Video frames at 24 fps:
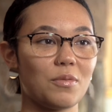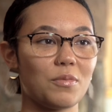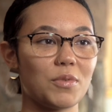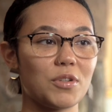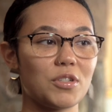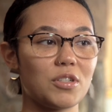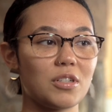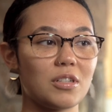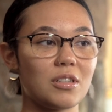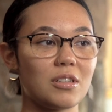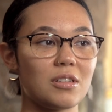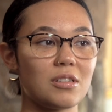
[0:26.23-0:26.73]

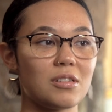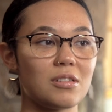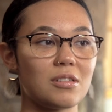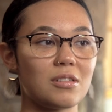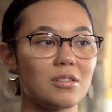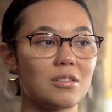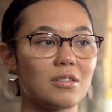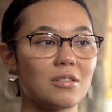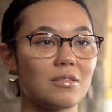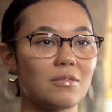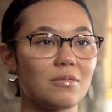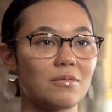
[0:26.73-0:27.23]
which
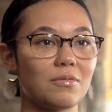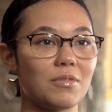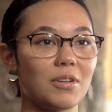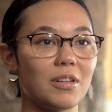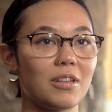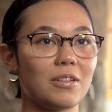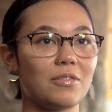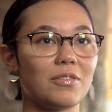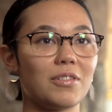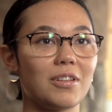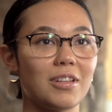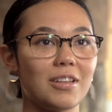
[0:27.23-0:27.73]
is
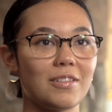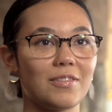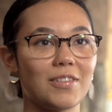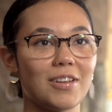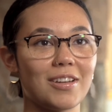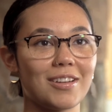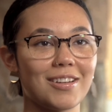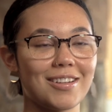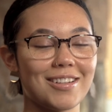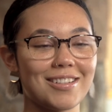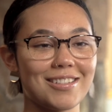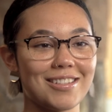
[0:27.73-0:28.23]
really
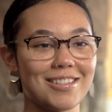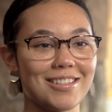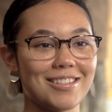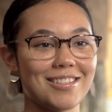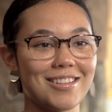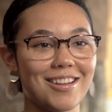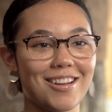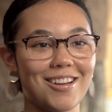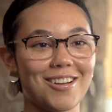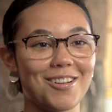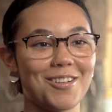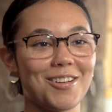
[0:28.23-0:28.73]
relieving because
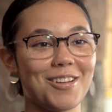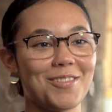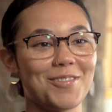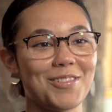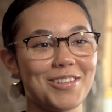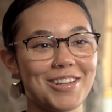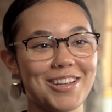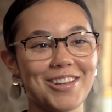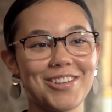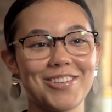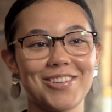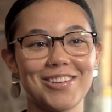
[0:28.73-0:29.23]
it's not all
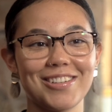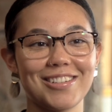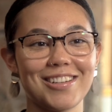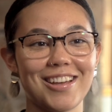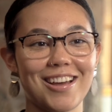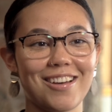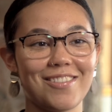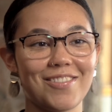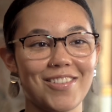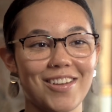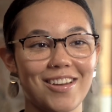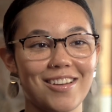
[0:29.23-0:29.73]
every day you get
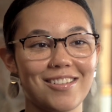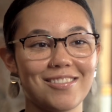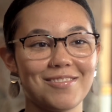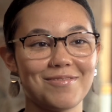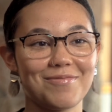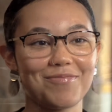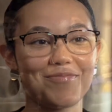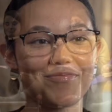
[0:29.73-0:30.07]
to have that.